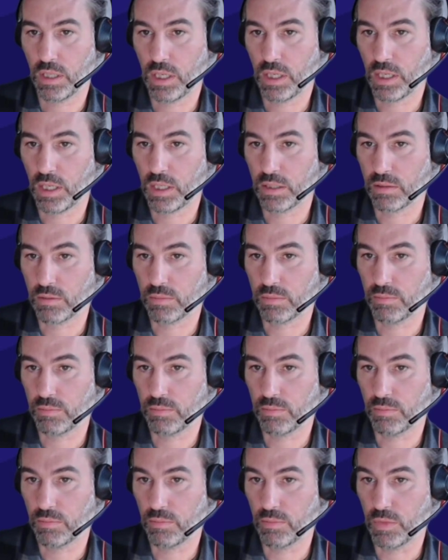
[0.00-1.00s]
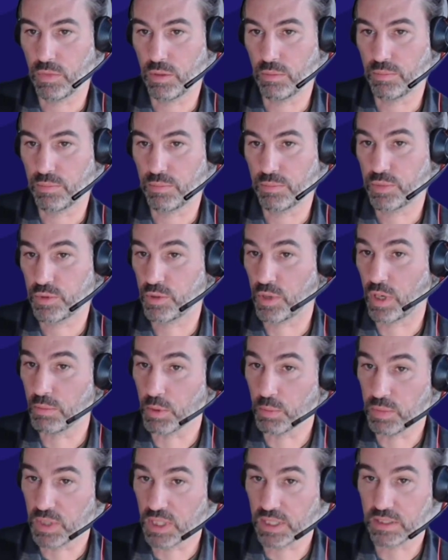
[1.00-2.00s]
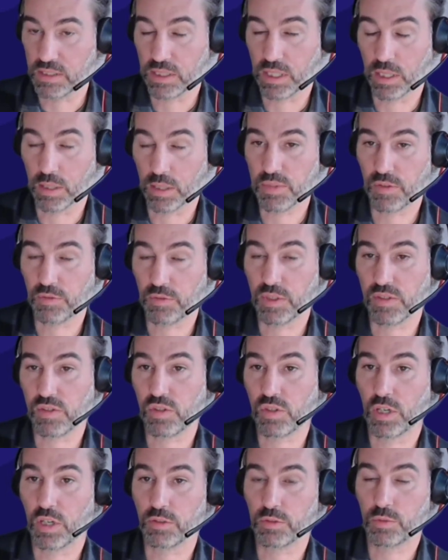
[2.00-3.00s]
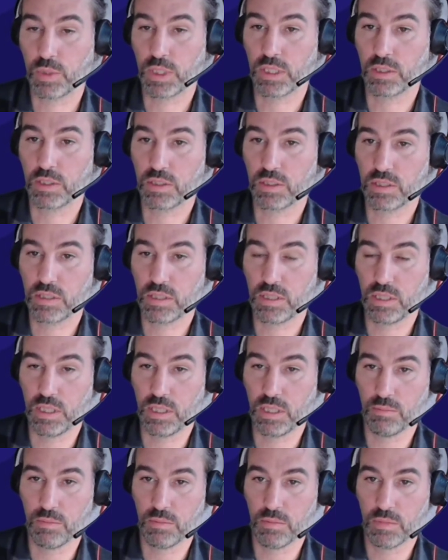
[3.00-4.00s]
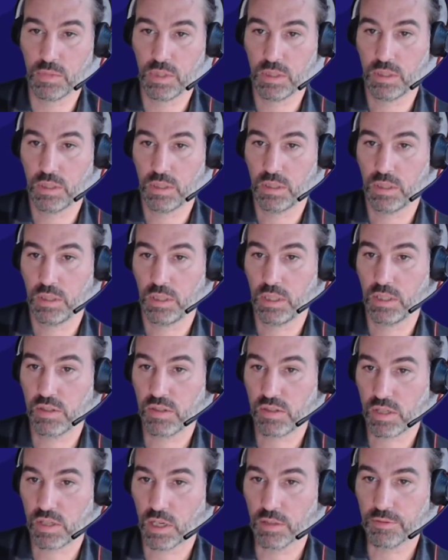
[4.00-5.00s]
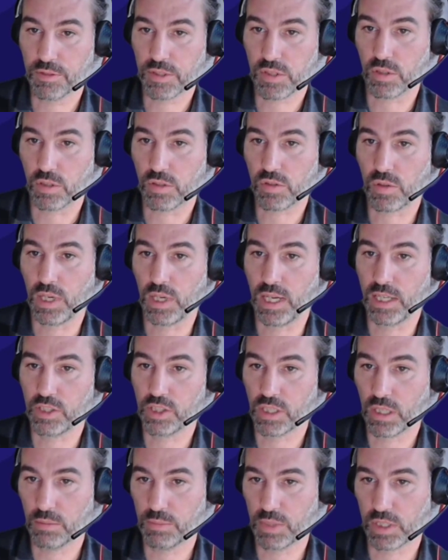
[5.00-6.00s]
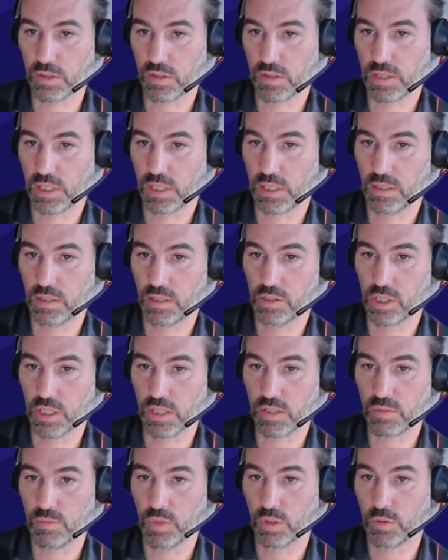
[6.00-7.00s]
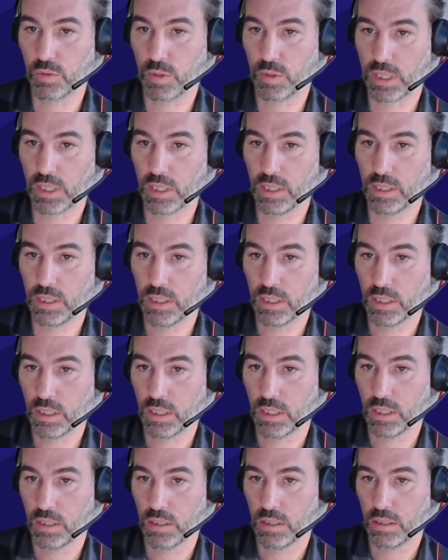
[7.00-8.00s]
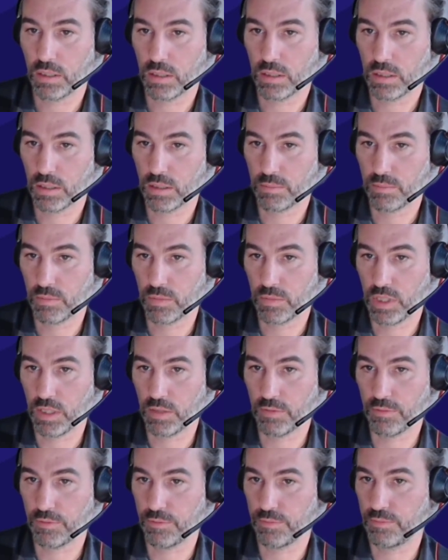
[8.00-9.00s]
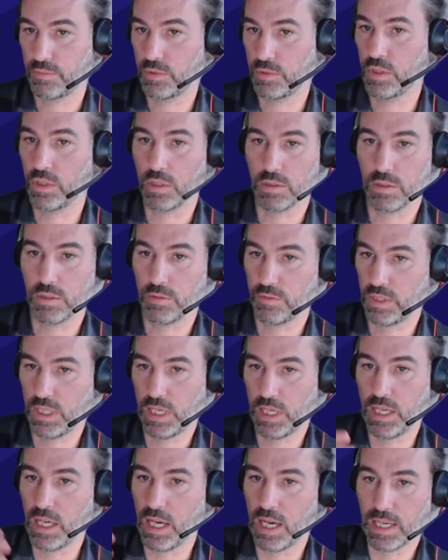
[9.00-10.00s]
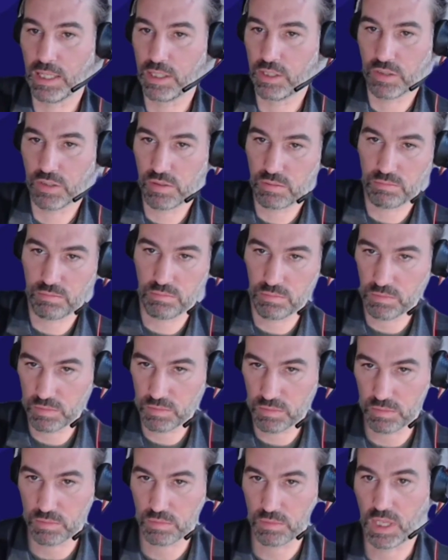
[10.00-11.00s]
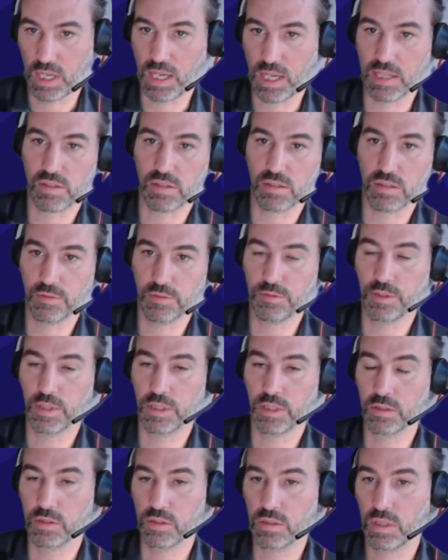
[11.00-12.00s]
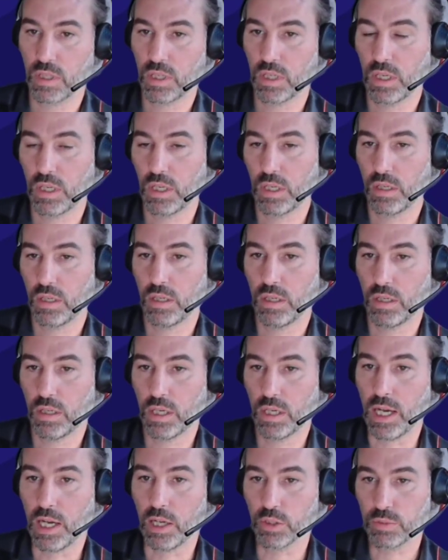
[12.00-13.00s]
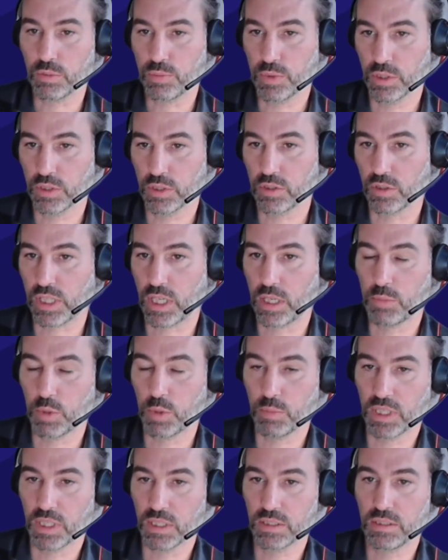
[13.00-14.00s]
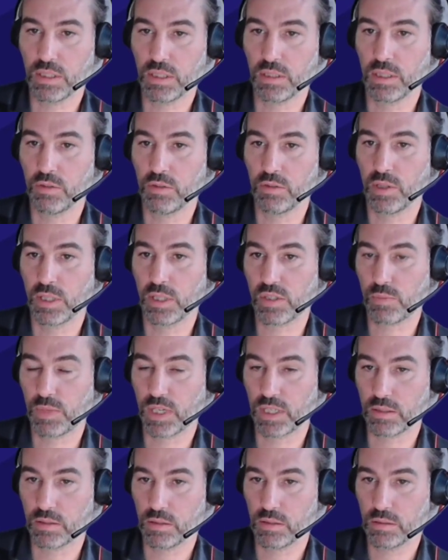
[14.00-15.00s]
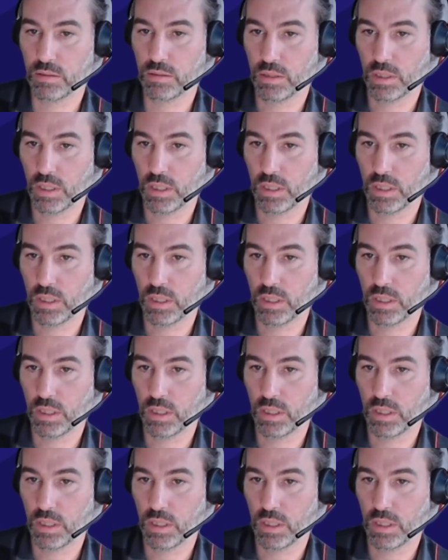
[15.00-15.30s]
And probably it helps if the software team itself is also agile, because they can adjust more quickly. If the AI just has a different output or capability than you expected.